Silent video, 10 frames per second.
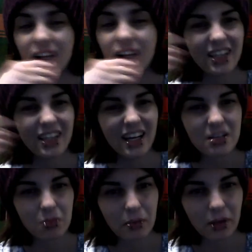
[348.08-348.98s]
It
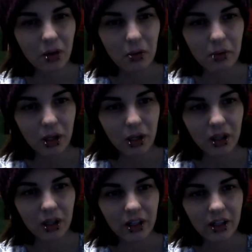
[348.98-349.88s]
has Whoopi
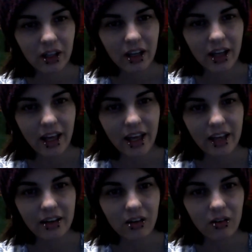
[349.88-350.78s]
Goldberg
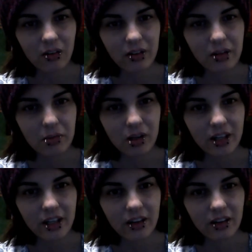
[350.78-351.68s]
and all of them
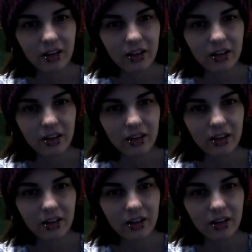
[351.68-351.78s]
on it.